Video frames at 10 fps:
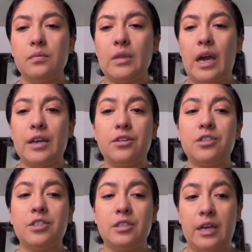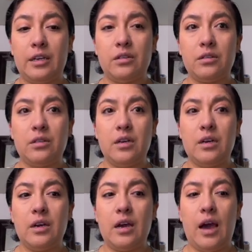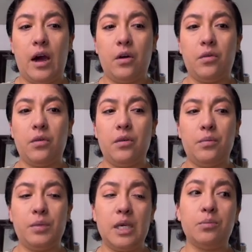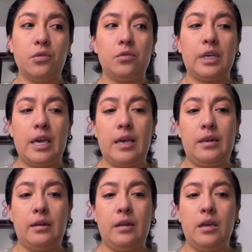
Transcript: I understand how people can